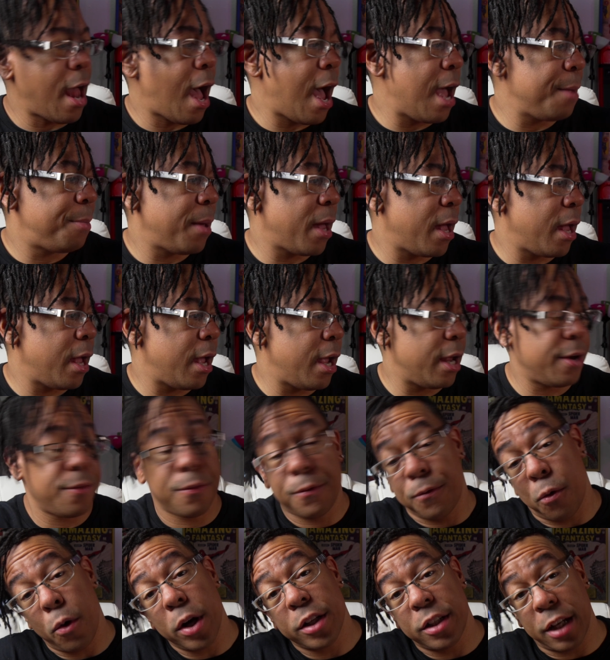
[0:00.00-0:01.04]
I paid
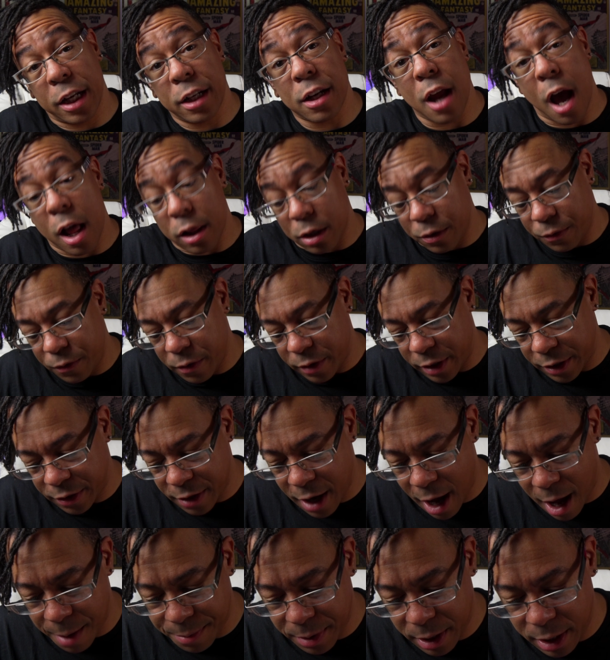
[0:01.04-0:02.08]
$14 for this
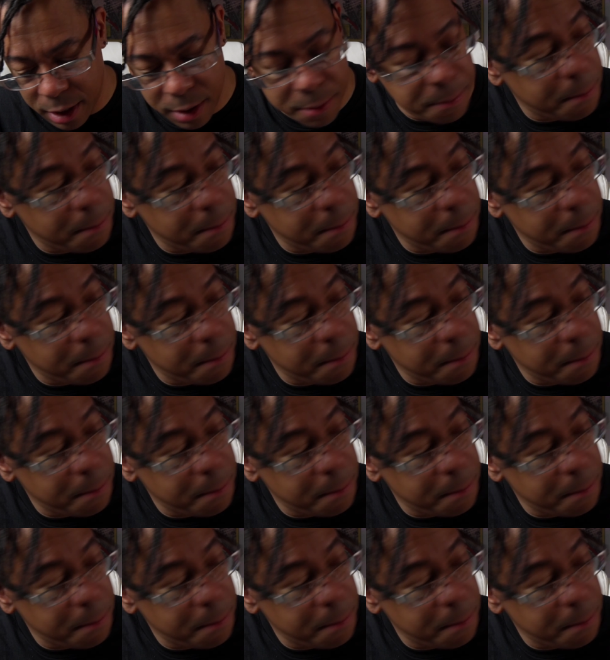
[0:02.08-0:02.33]
copy.